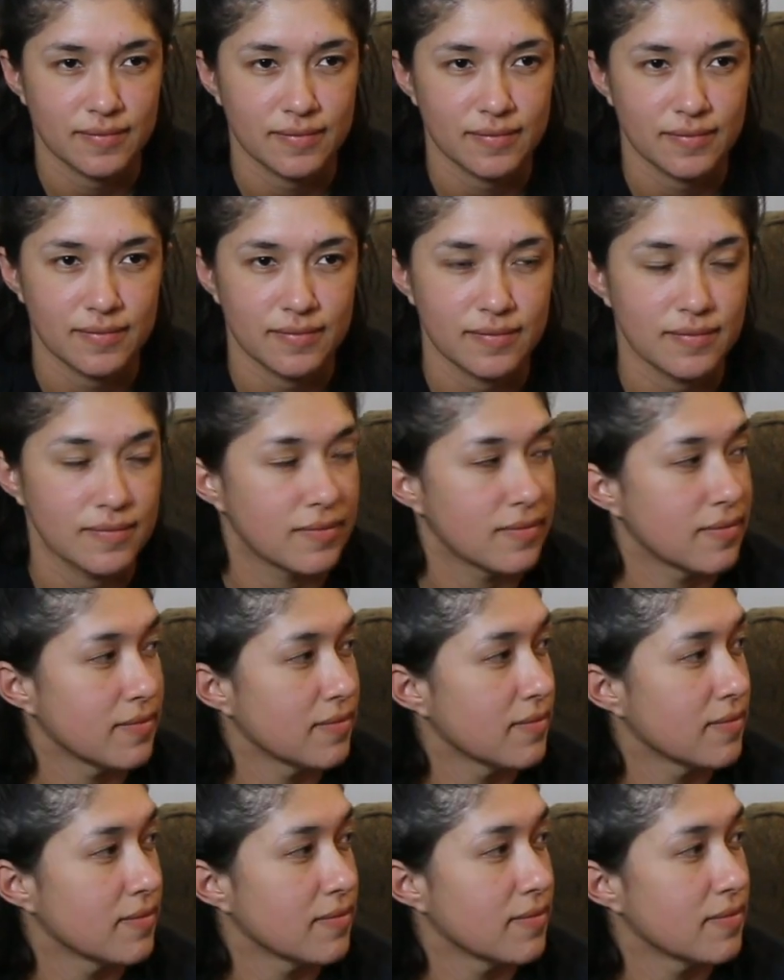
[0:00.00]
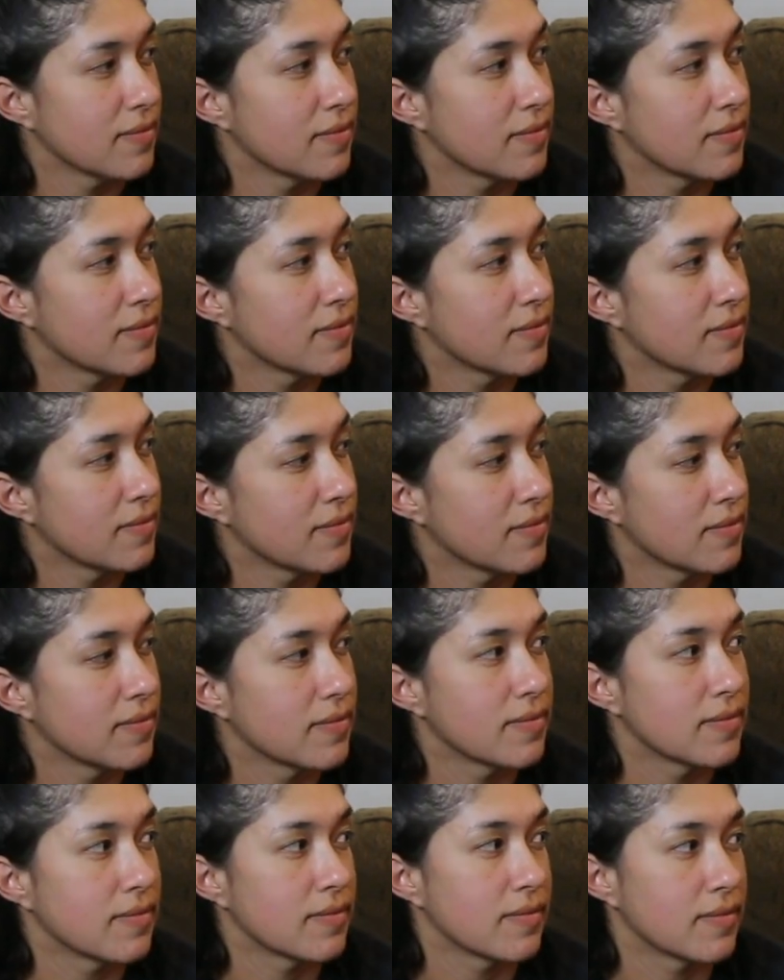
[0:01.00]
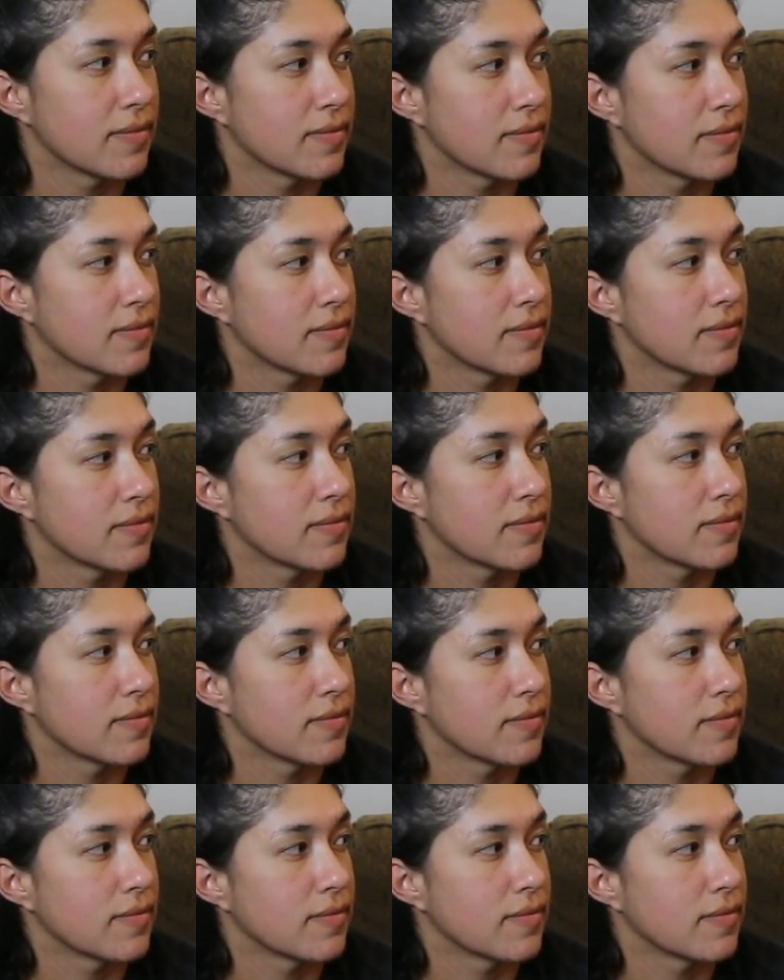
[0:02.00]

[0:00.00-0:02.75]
(silent)